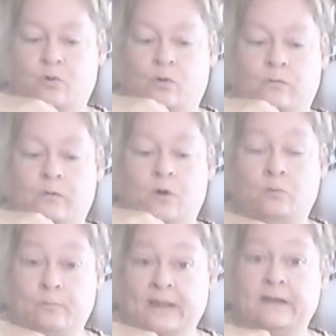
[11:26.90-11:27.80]

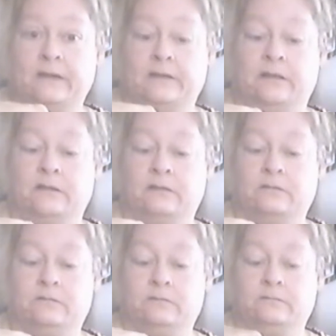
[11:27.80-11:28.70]
homemade
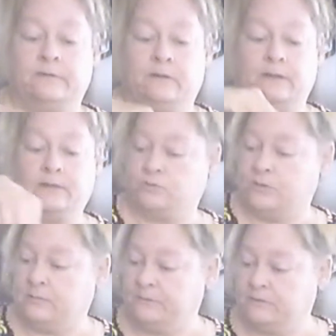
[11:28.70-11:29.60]
vanilla
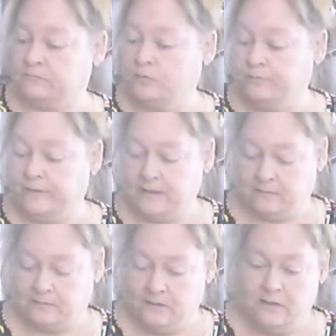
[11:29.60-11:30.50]
extract. Mrs. Volpe
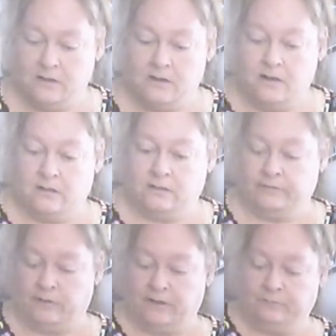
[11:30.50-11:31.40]
and
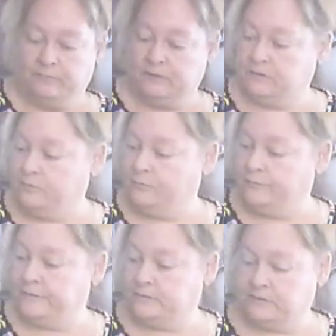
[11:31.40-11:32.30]
Living Like what Mrs.
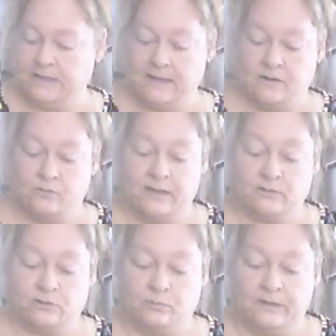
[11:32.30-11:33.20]
Volpe does that. Okay,
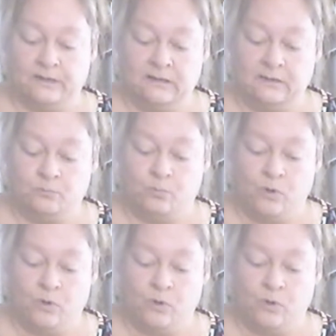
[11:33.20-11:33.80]
so we need